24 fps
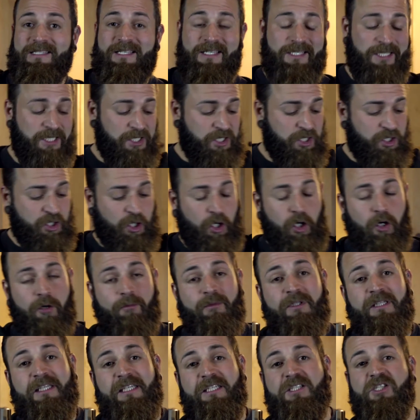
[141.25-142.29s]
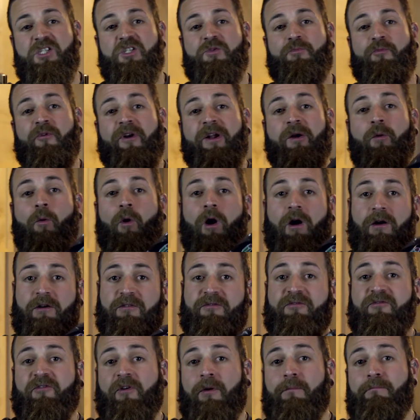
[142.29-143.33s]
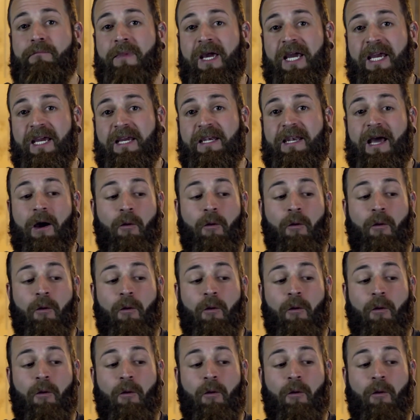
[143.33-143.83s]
This is Tourmaline spring water from Maine.